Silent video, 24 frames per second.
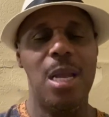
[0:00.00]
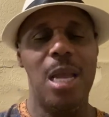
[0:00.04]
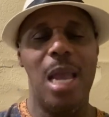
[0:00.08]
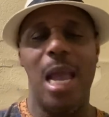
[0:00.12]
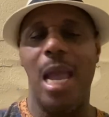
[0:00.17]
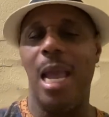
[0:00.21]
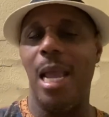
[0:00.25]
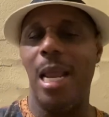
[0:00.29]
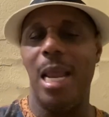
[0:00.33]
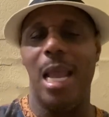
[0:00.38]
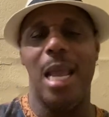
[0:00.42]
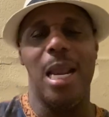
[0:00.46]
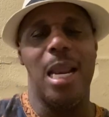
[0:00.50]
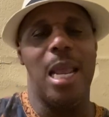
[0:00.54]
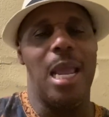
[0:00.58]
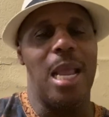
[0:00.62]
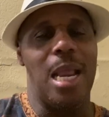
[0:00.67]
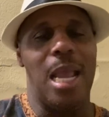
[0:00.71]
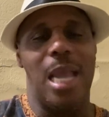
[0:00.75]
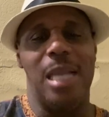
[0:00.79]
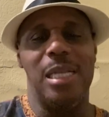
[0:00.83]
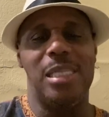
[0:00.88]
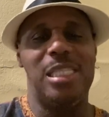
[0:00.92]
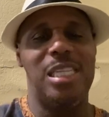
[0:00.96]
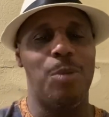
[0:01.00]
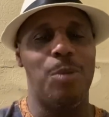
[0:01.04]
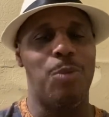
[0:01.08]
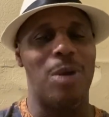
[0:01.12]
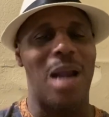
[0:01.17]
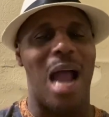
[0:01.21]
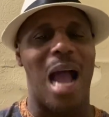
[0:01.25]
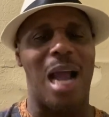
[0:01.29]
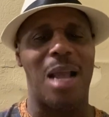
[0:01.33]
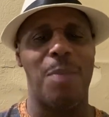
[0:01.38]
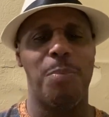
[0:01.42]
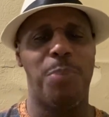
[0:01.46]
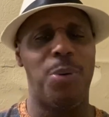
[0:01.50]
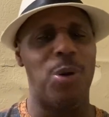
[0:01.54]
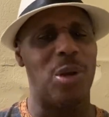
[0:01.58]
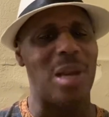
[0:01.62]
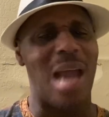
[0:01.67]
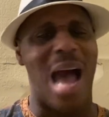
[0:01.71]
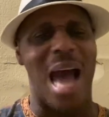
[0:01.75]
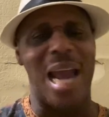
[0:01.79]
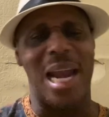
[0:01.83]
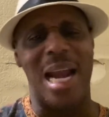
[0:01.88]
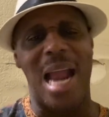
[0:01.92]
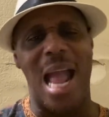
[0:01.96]
and see what I can pull
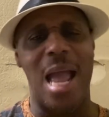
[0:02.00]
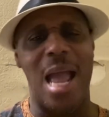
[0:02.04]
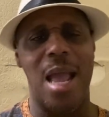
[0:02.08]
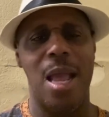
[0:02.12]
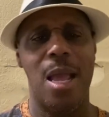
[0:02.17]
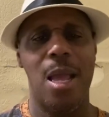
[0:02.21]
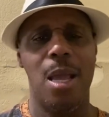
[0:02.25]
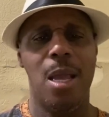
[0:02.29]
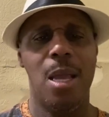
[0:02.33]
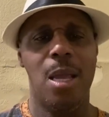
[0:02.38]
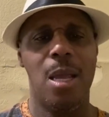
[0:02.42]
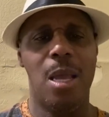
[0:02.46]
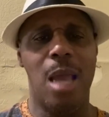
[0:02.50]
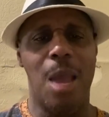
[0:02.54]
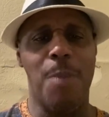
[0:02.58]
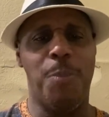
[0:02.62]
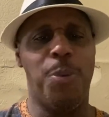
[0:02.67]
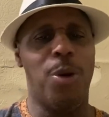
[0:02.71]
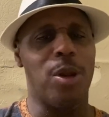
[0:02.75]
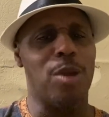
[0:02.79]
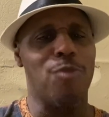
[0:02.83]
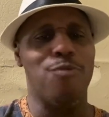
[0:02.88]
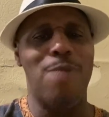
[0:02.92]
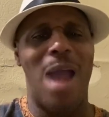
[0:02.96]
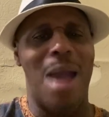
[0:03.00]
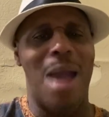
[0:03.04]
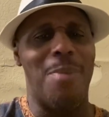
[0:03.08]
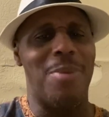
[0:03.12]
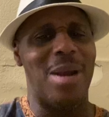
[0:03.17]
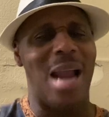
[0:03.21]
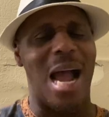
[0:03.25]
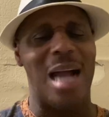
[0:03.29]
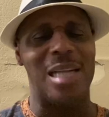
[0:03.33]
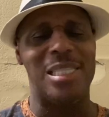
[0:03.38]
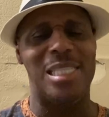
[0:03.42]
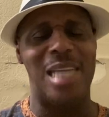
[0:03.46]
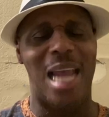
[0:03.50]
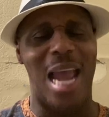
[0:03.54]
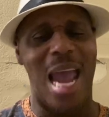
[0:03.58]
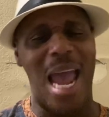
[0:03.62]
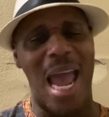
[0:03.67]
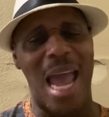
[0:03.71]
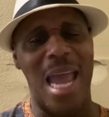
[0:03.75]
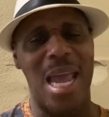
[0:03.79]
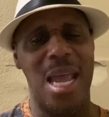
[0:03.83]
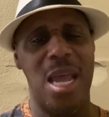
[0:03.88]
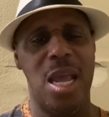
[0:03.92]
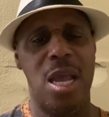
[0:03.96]
out of that and pull a rabbit out your
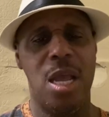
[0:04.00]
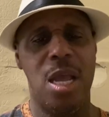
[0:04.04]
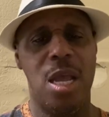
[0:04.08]
hat.